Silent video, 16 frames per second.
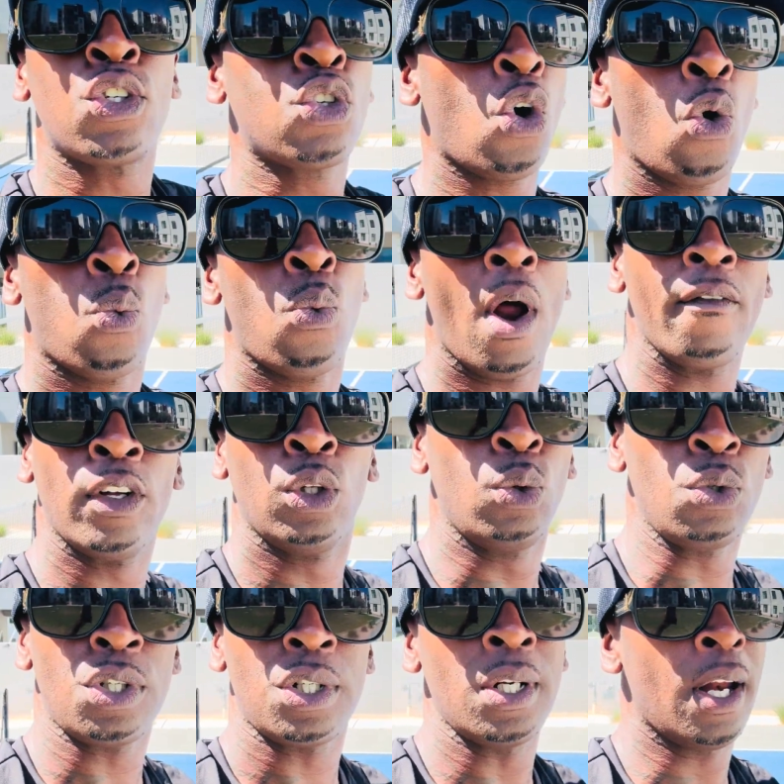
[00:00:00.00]
so
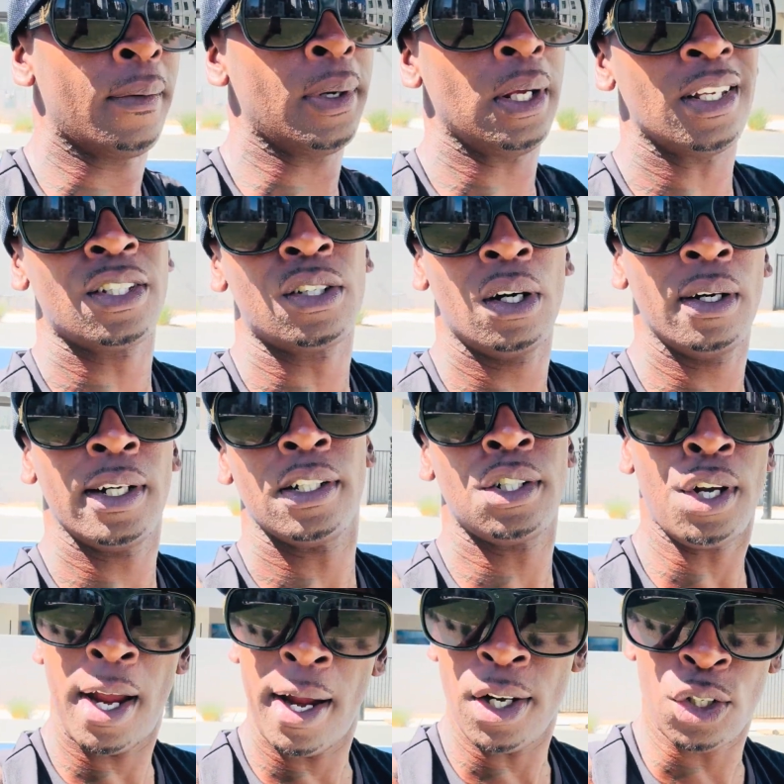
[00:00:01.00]
revolutionary, it's gonna
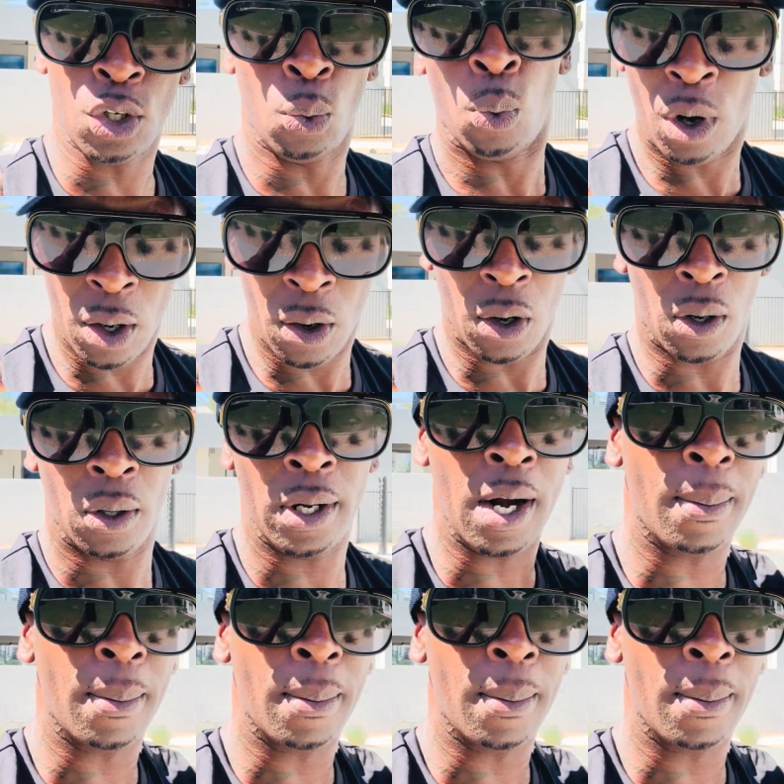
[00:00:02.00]
change the world.